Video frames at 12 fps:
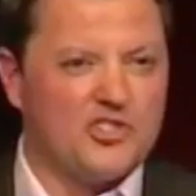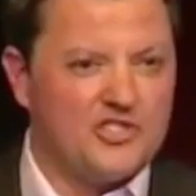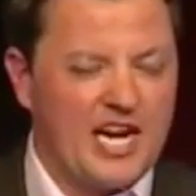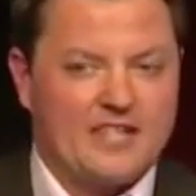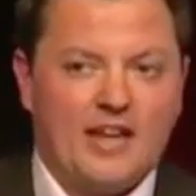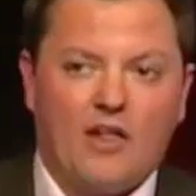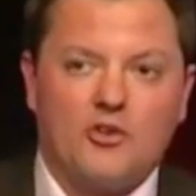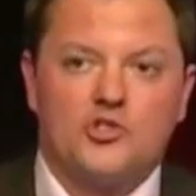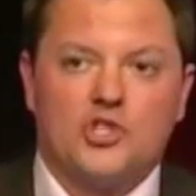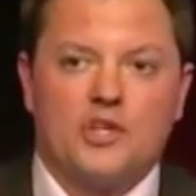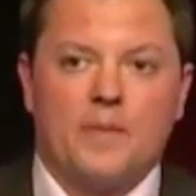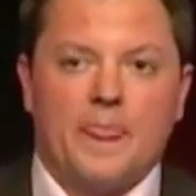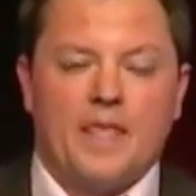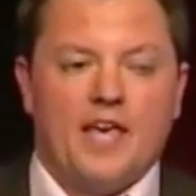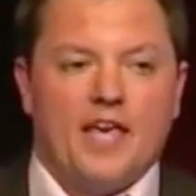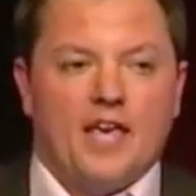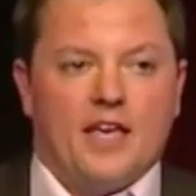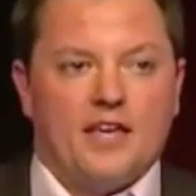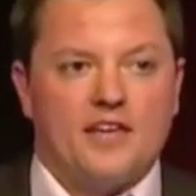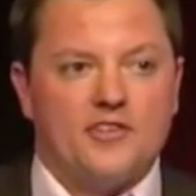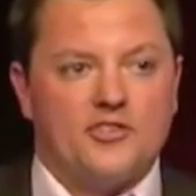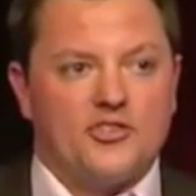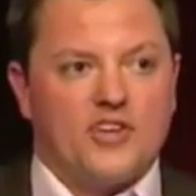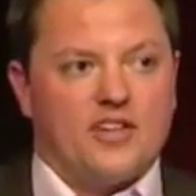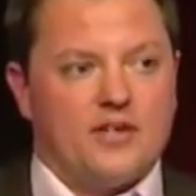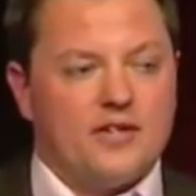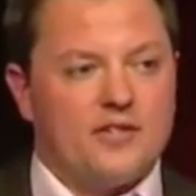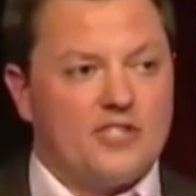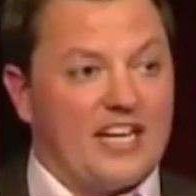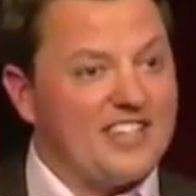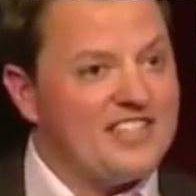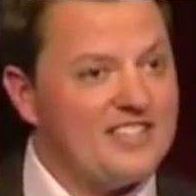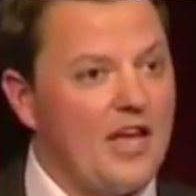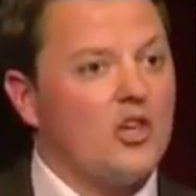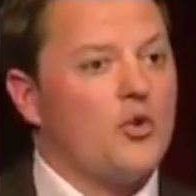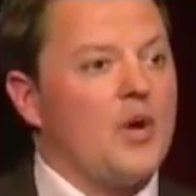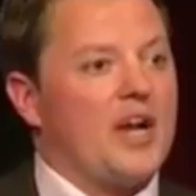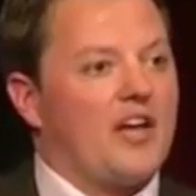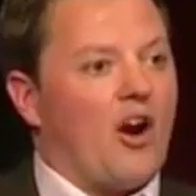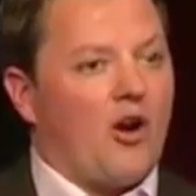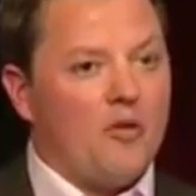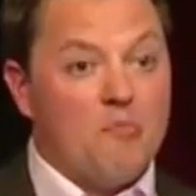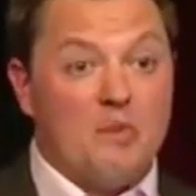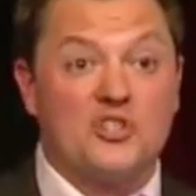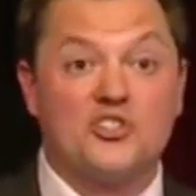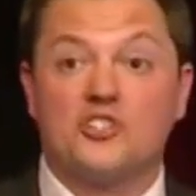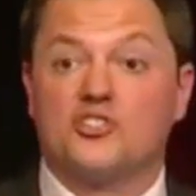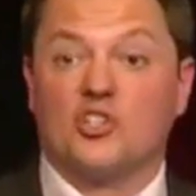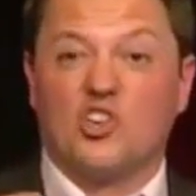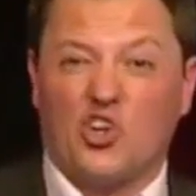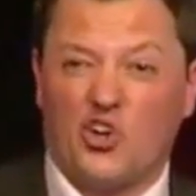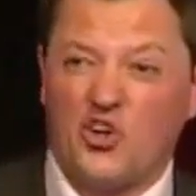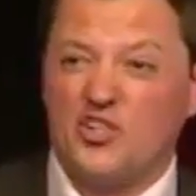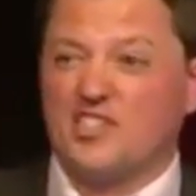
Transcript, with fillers: Is technology is, is accelerating our ambition to learn.